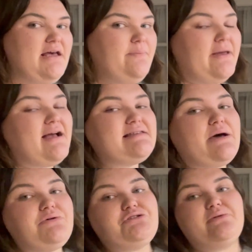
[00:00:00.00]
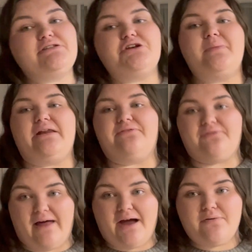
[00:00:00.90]
Because I was doing so many
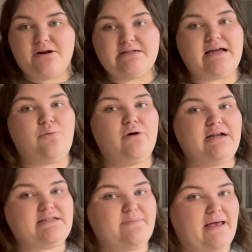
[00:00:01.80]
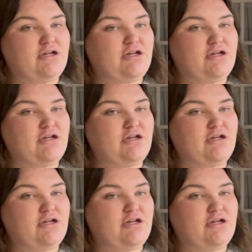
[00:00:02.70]
flowers, I wanted to make